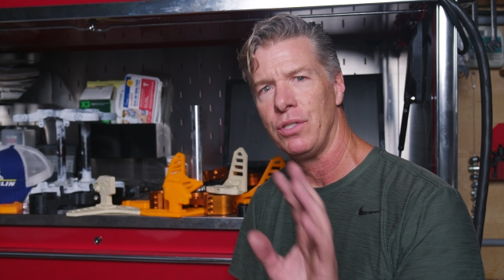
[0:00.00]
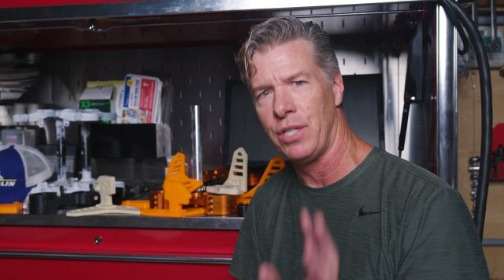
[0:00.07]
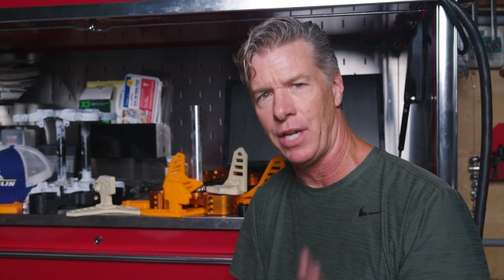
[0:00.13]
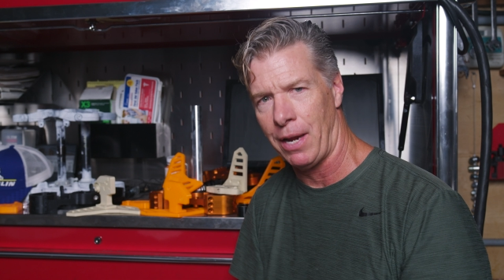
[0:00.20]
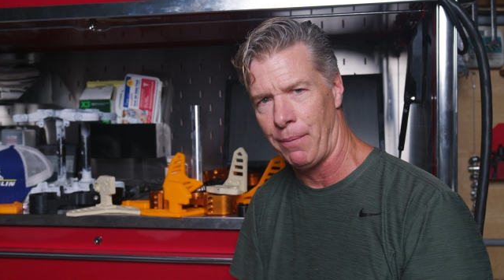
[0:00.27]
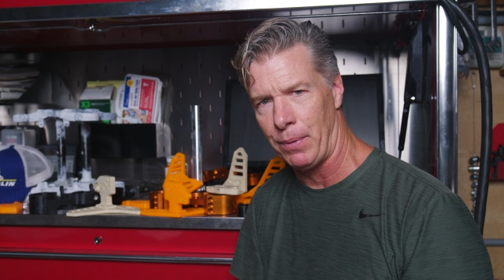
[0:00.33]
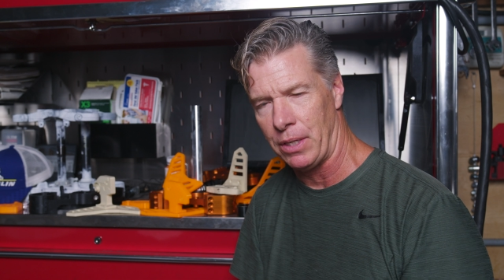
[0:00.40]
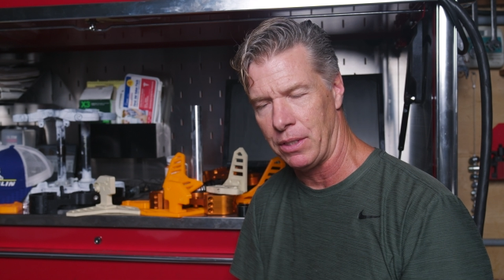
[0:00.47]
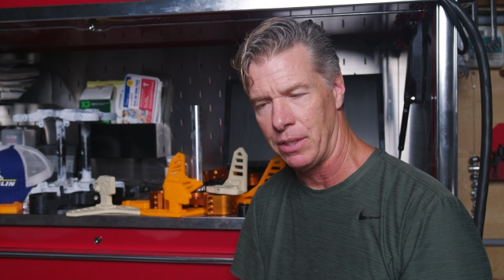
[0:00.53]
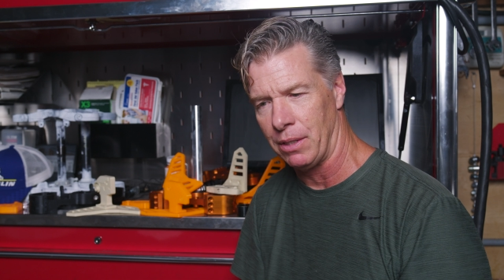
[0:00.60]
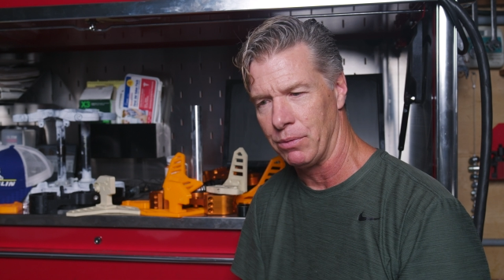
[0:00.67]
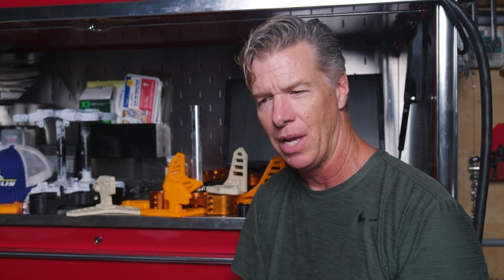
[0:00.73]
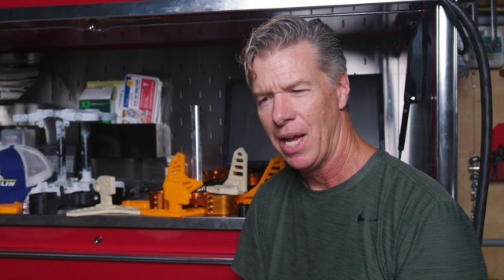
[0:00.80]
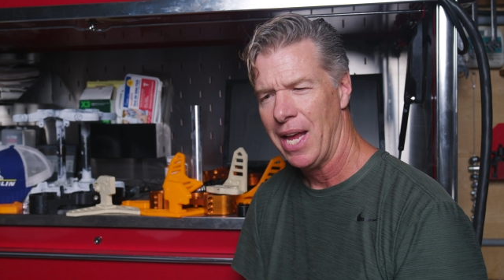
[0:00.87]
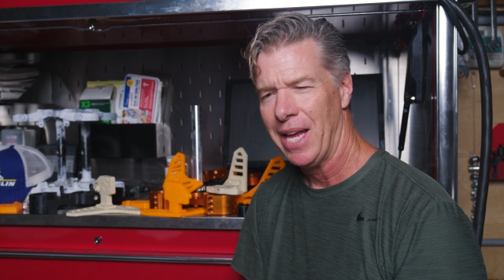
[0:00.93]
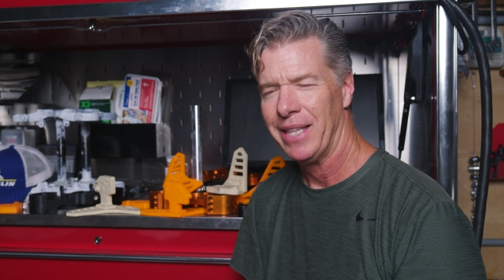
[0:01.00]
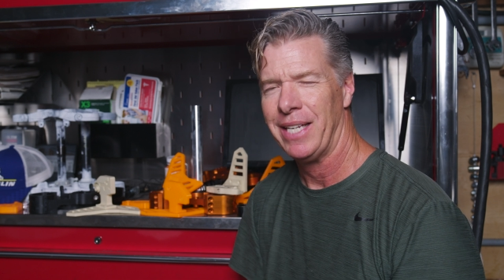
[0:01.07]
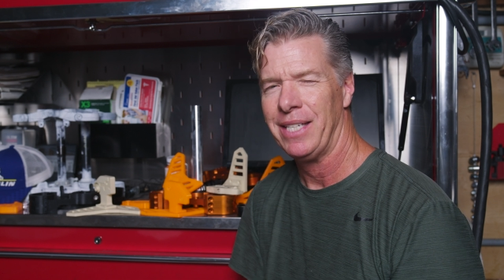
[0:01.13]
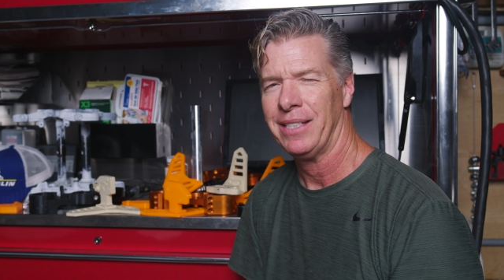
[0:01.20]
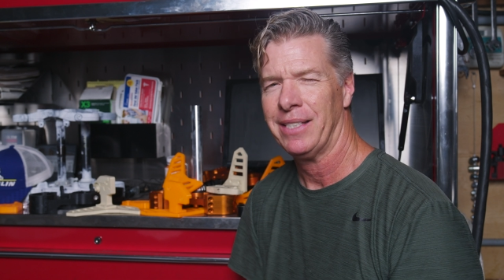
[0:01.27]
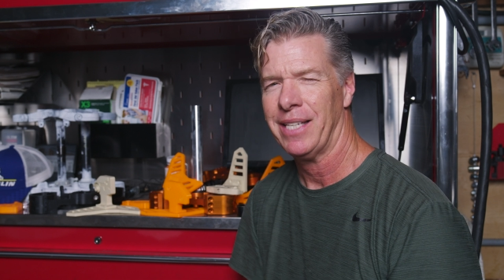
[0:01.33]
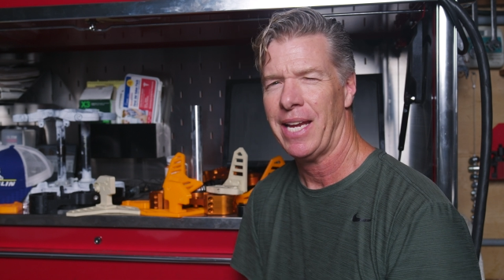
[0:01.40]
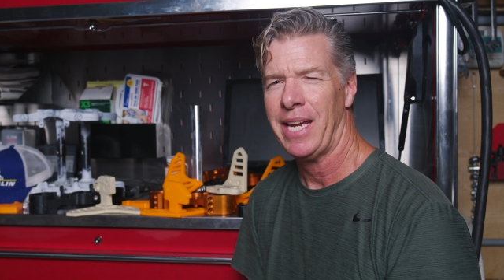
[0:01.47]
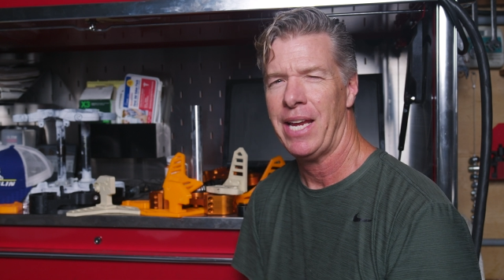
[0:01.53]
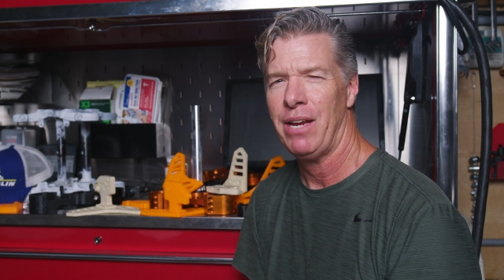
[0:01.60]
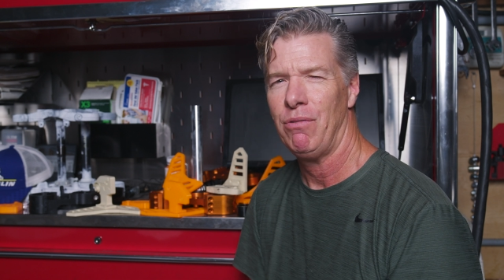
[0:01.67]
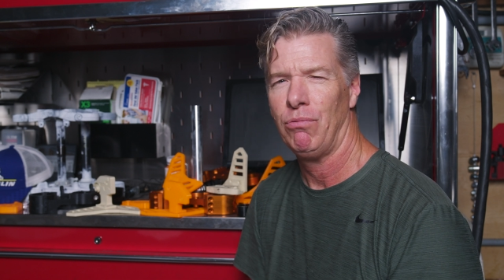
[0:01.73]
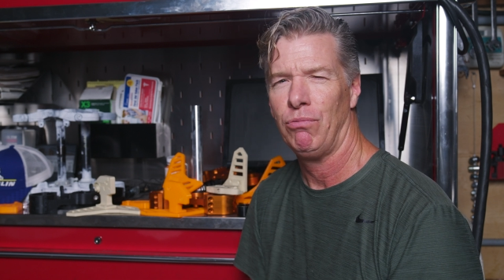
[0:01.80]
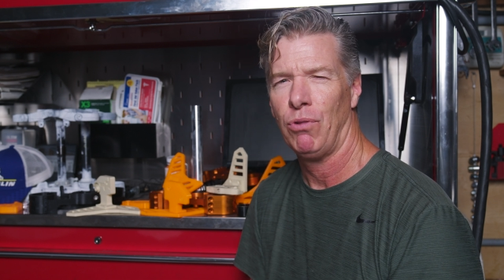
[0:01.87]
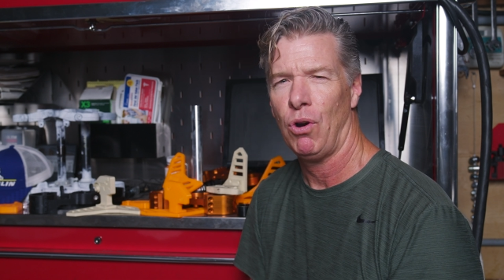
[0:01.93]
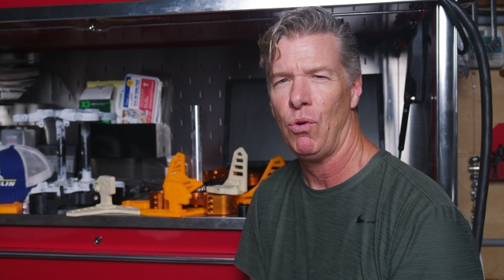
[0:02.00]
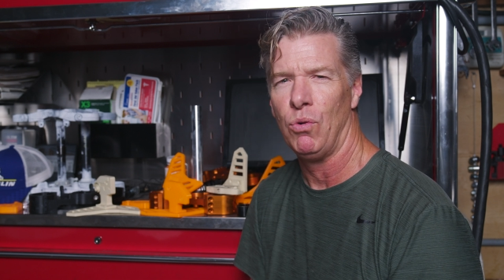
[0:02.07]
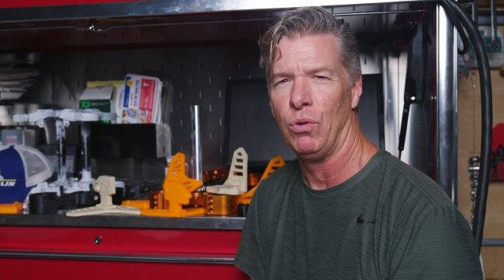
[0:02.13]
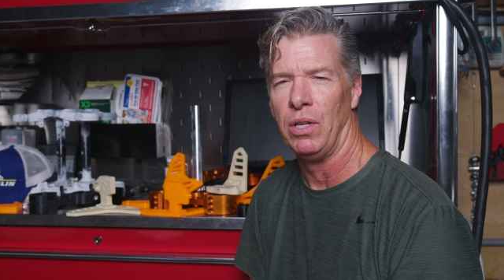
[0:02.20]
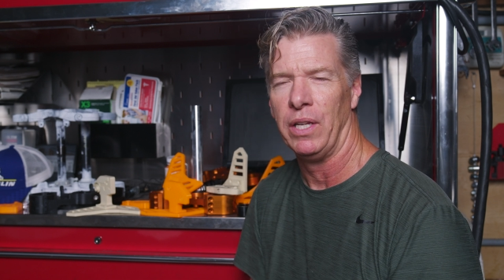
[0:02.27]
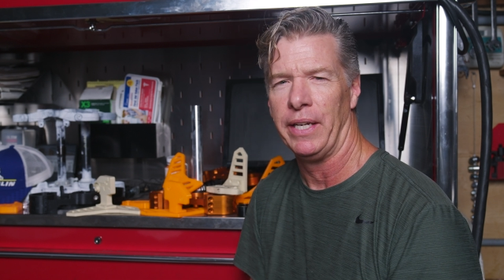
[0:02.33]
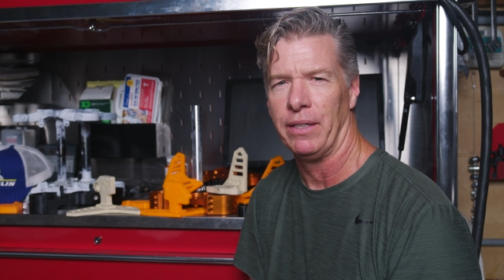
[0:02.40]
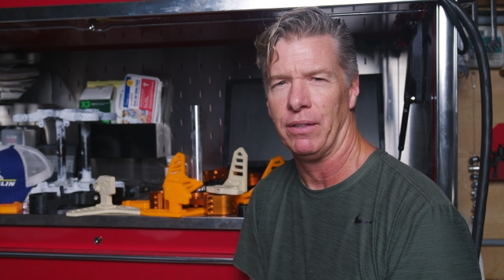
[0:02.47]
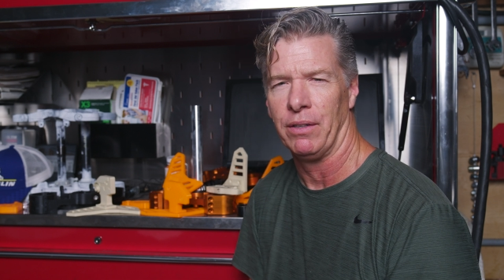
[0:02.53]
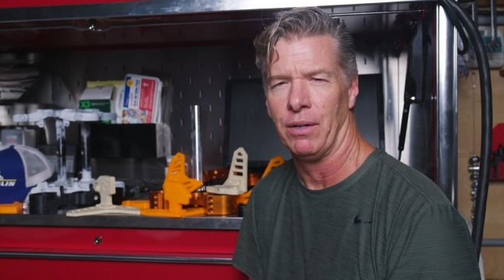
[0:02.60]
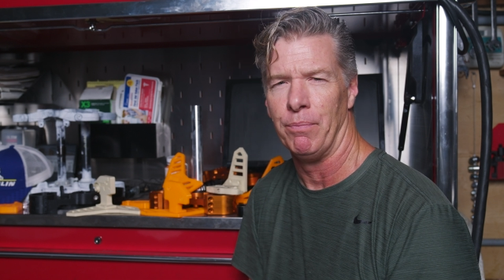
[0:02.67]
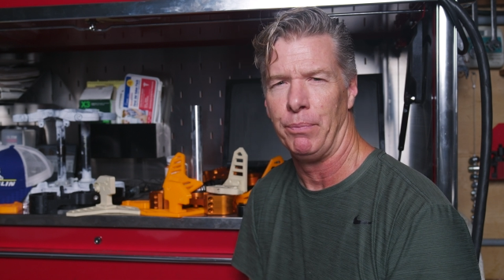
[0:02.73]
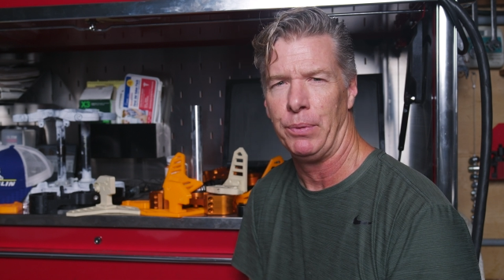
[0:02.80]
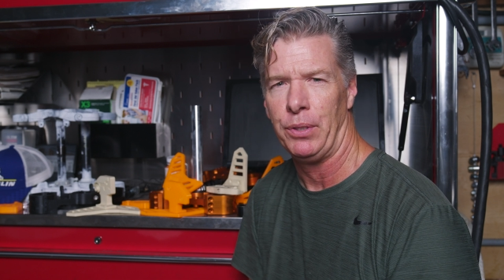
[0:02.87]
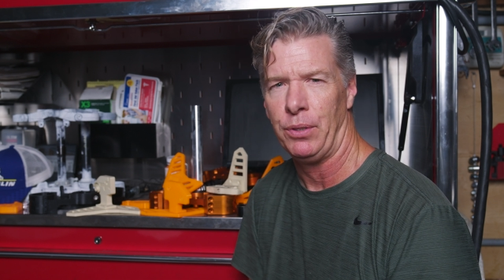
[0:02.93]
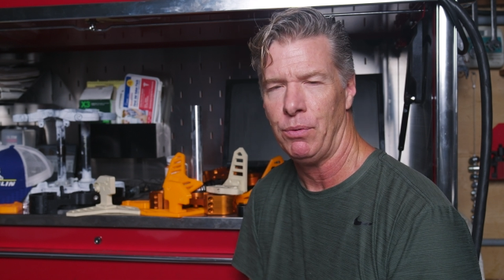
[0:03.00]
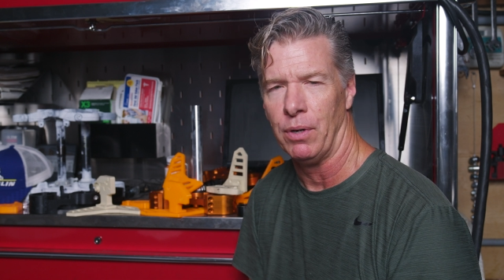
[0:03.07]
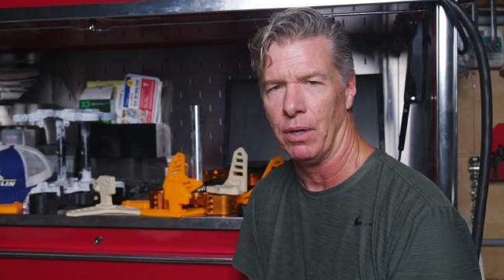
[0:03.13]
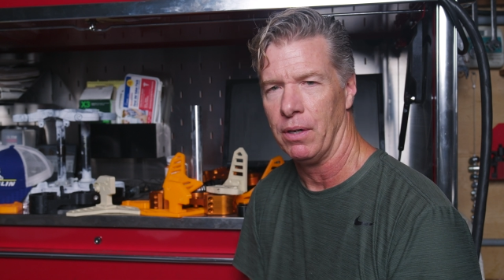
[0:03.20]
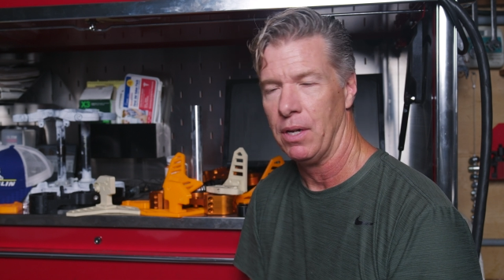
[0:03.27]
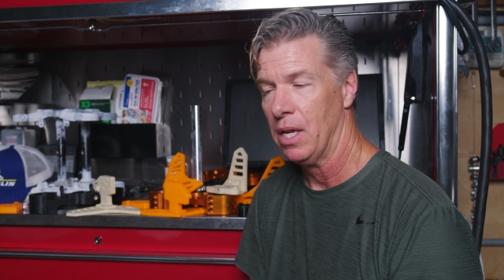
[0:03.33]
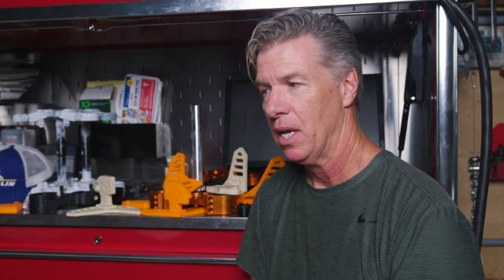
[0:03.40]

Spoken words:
Championships. They say he rode like a computer.